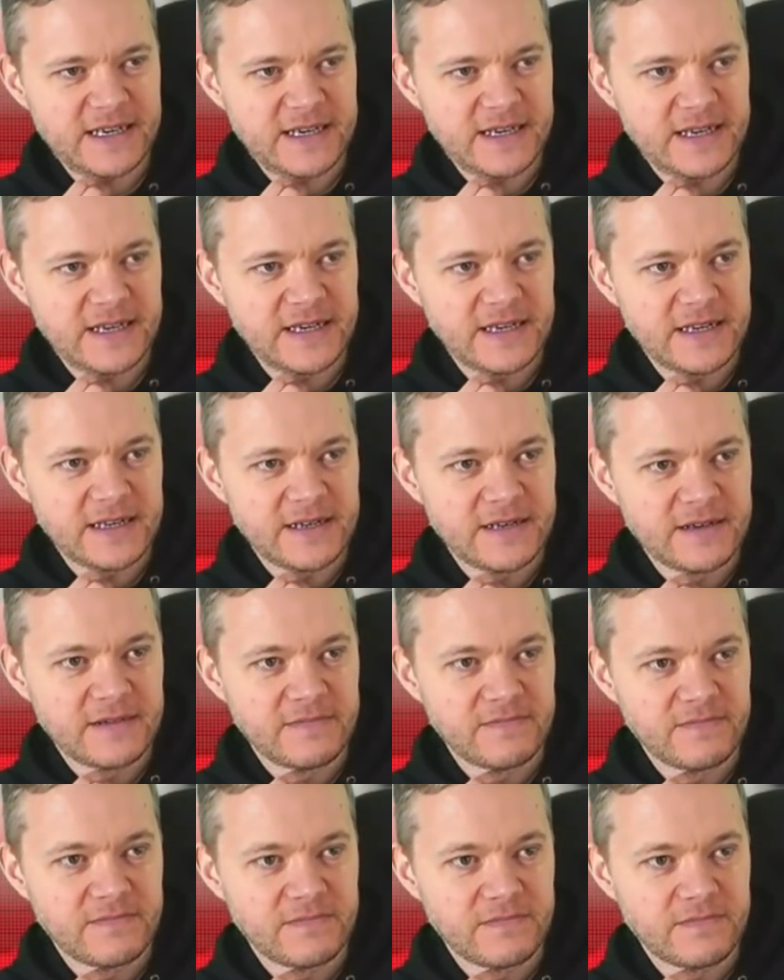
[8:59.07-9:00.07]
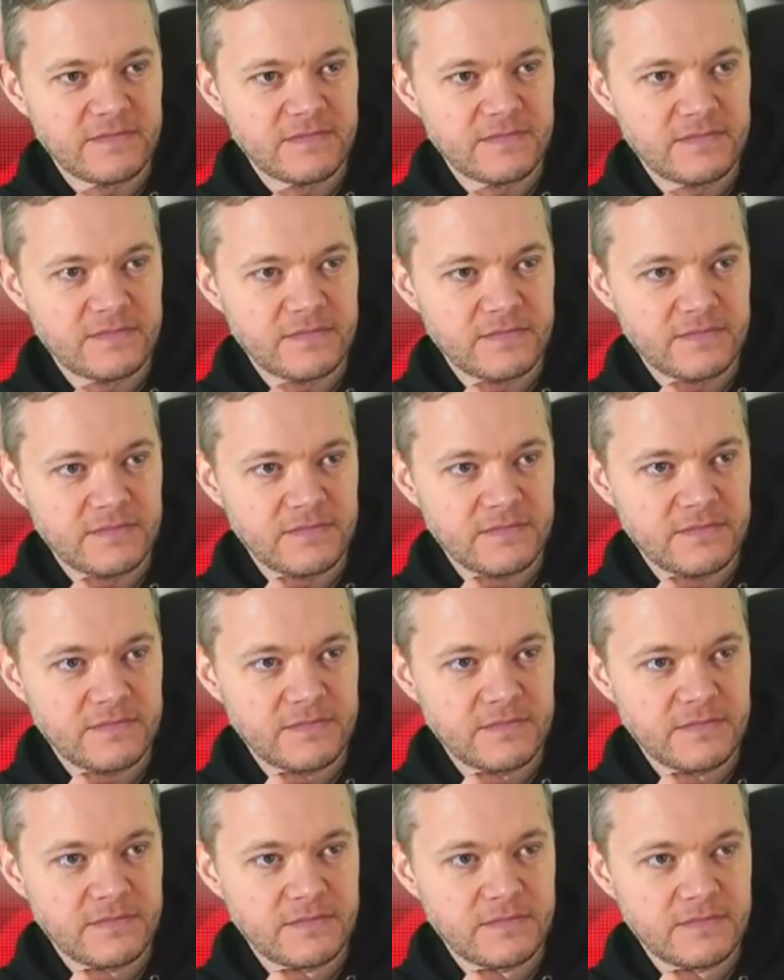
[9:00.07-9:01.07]

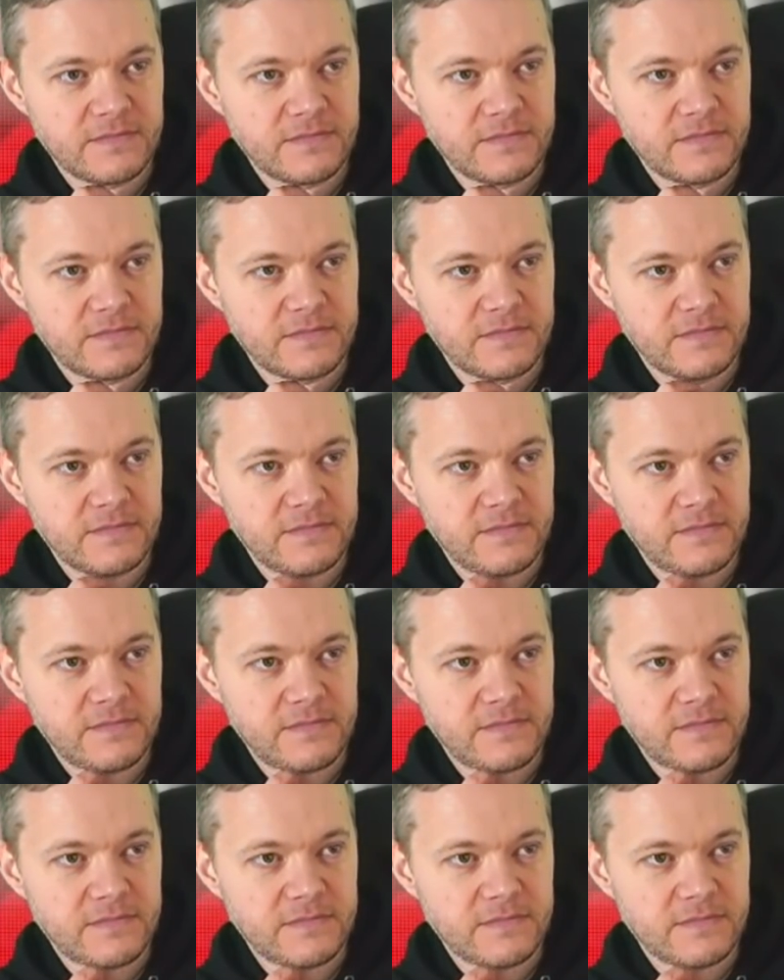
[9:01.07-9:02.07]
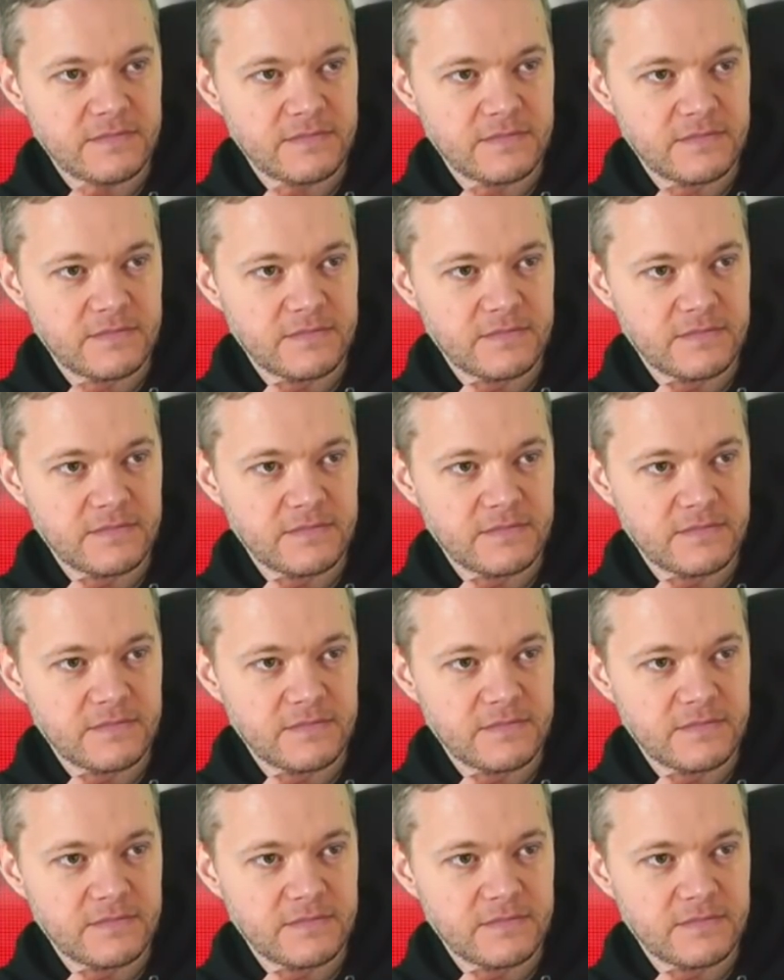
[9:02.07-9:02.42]
Nobody speaks.